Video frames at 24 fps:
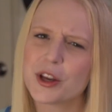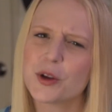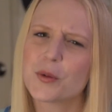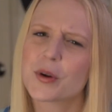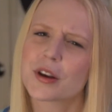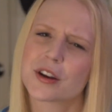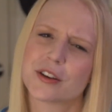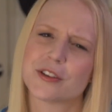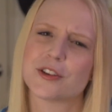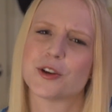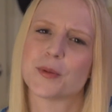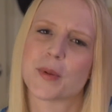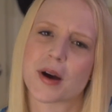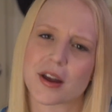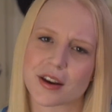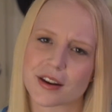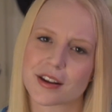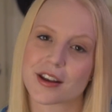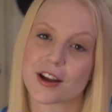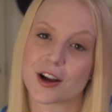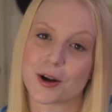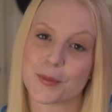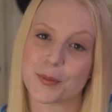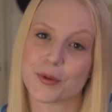do you want to do about
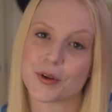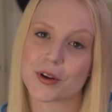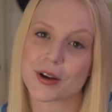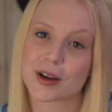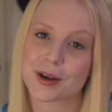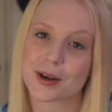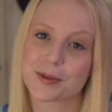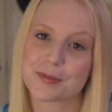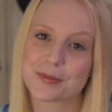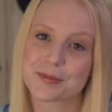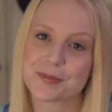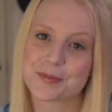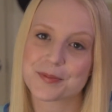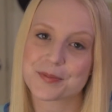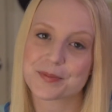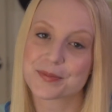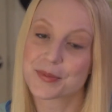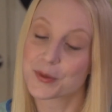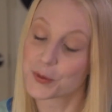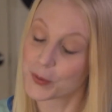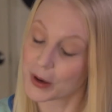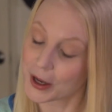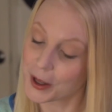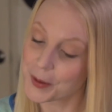it, cowboy?
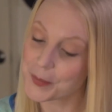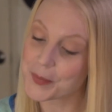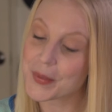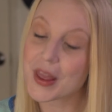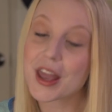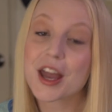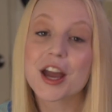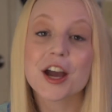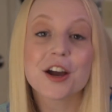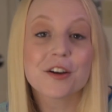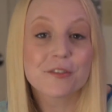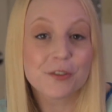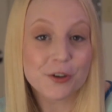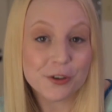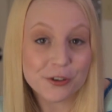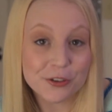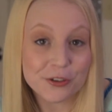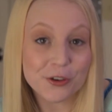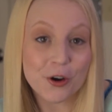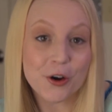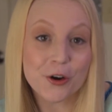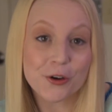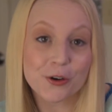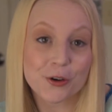Well, for
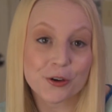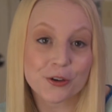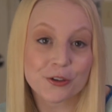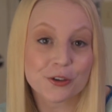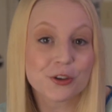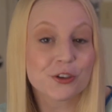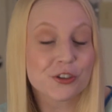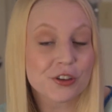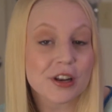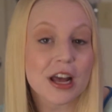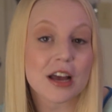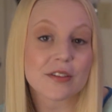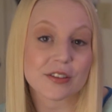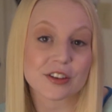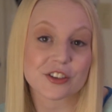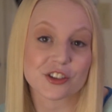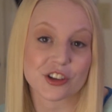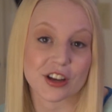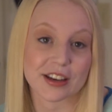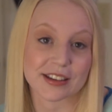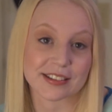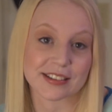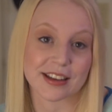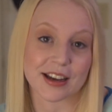starters, you should have it
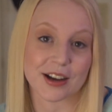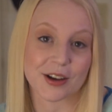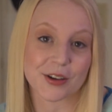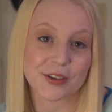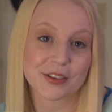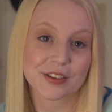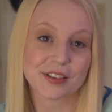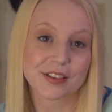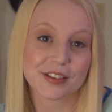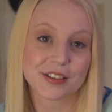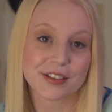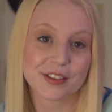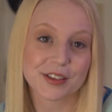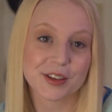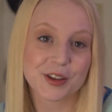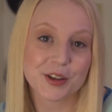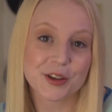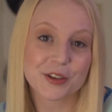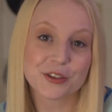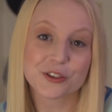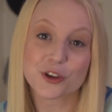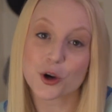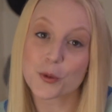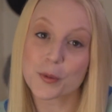checked out.
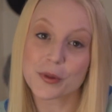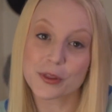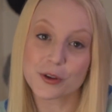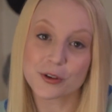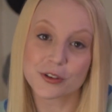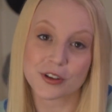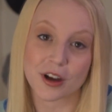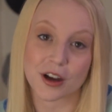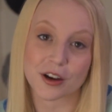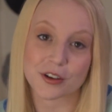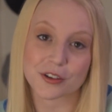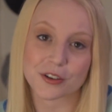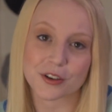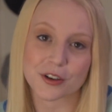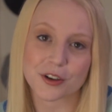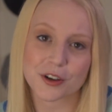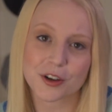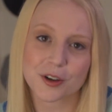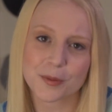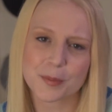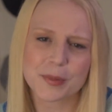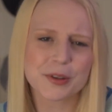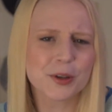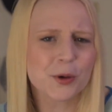Start with your doctor,
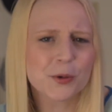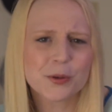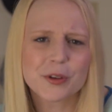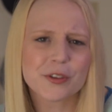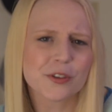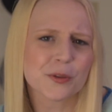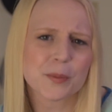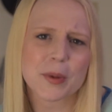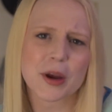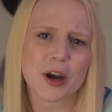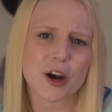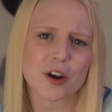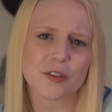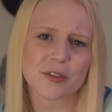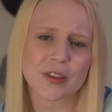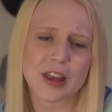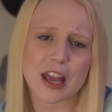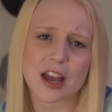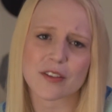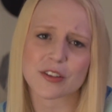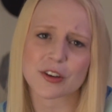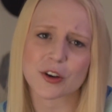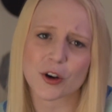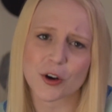but don't despair if they
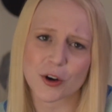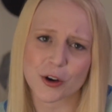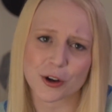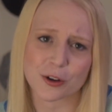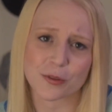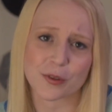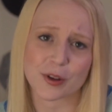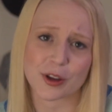haven't heard of